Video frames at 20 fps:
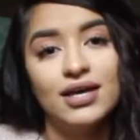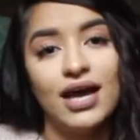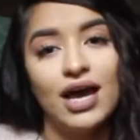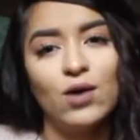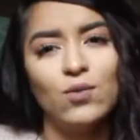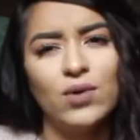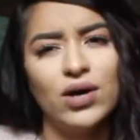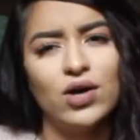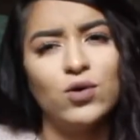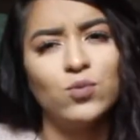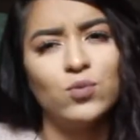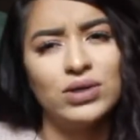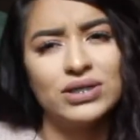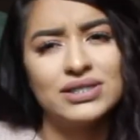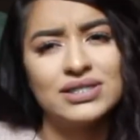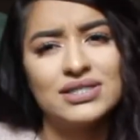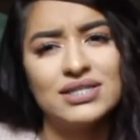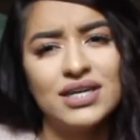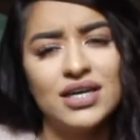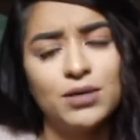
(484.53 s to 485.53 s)
I went on
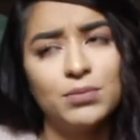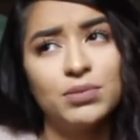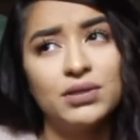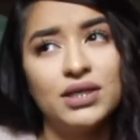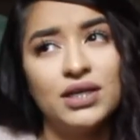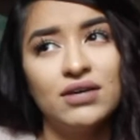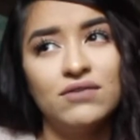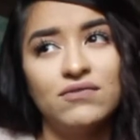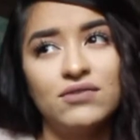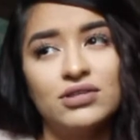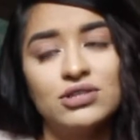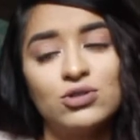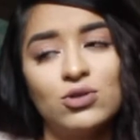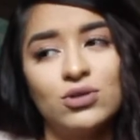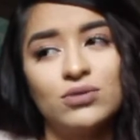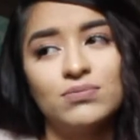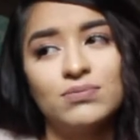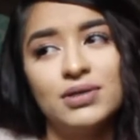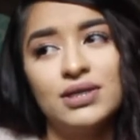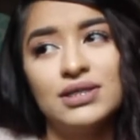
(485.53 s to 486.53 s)
Wednesday, I believe,
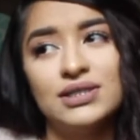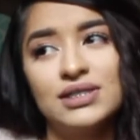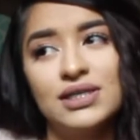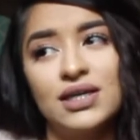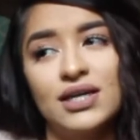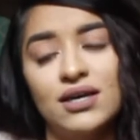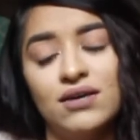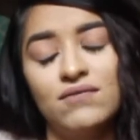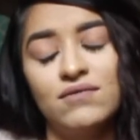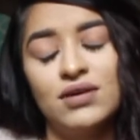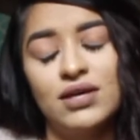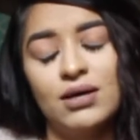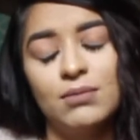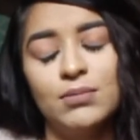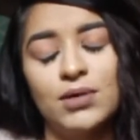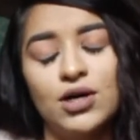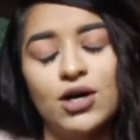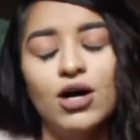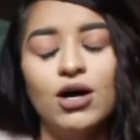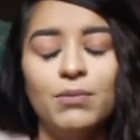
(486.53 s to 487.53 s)
told me to give
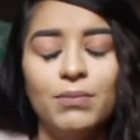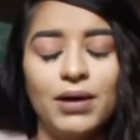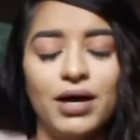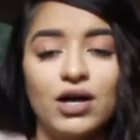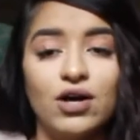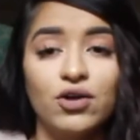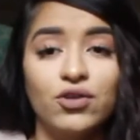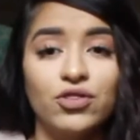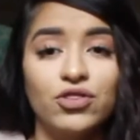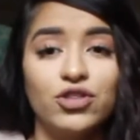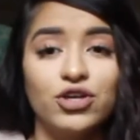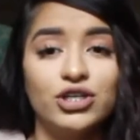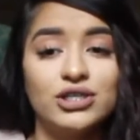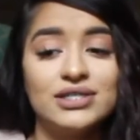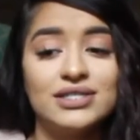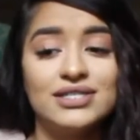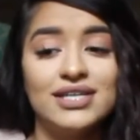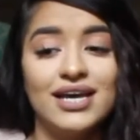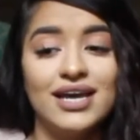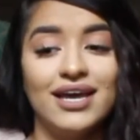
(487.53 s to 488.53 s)
him a call back on
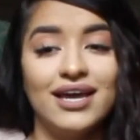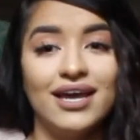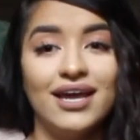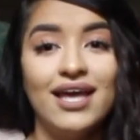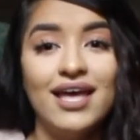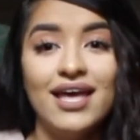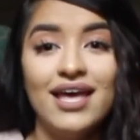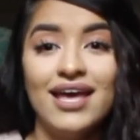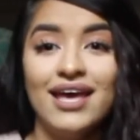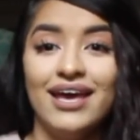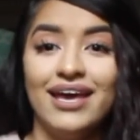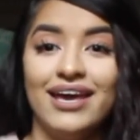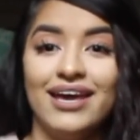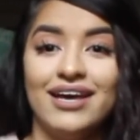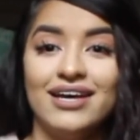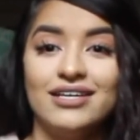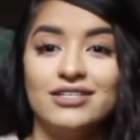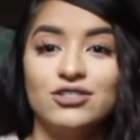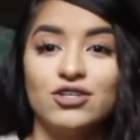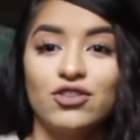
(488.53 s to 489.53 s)
Thursday,
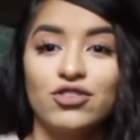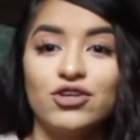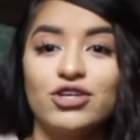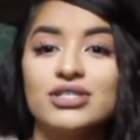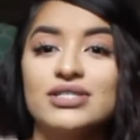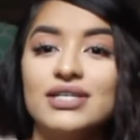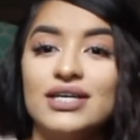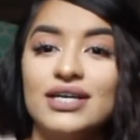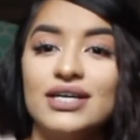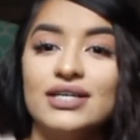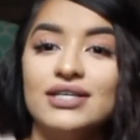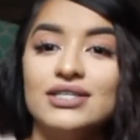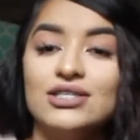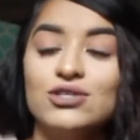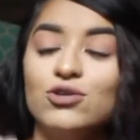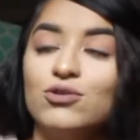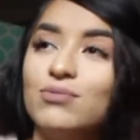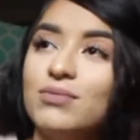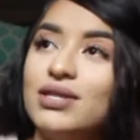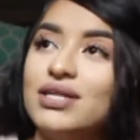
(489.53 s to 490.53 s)
and on Thursday he
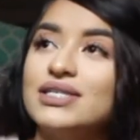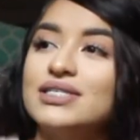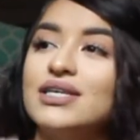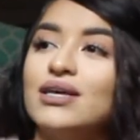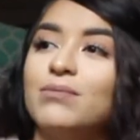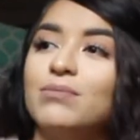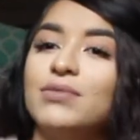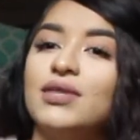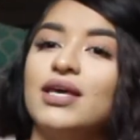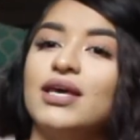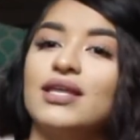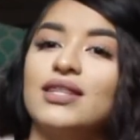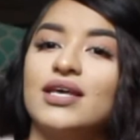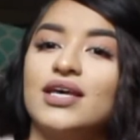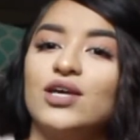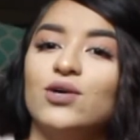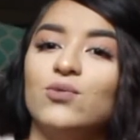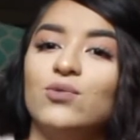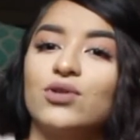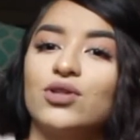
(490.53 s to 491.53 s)
told me the same thing, that
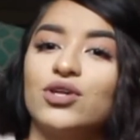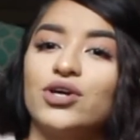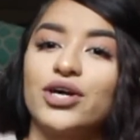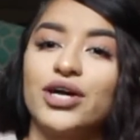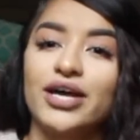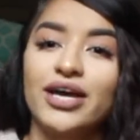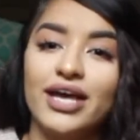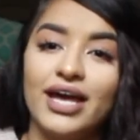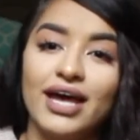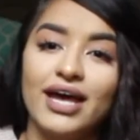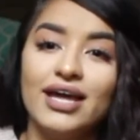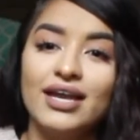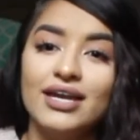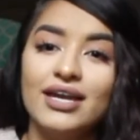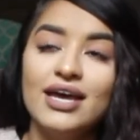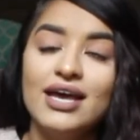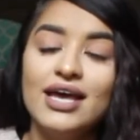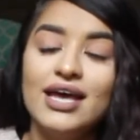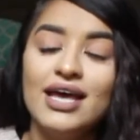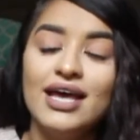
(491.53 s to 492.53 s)
he would look again.